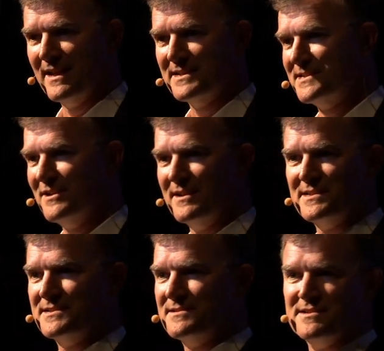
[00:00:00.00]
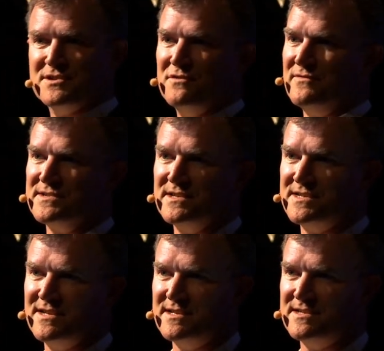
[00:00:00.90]
It's a service.
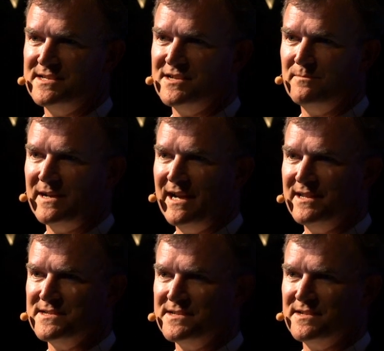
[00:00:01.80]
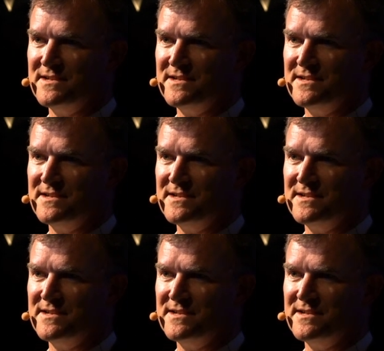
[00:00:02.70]
It's helping others.